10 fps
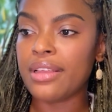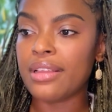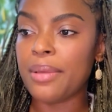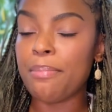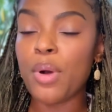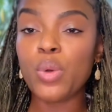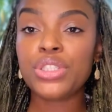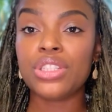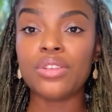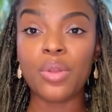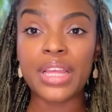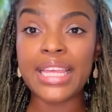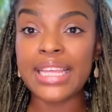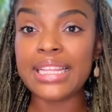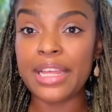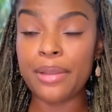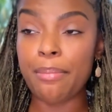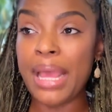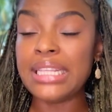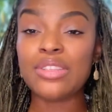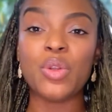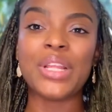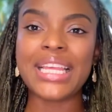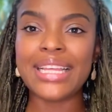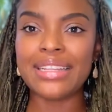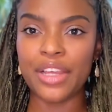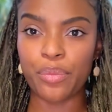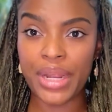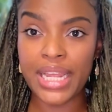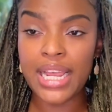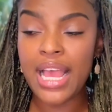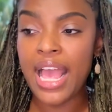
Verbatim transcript: emotional healing, mental healing, right?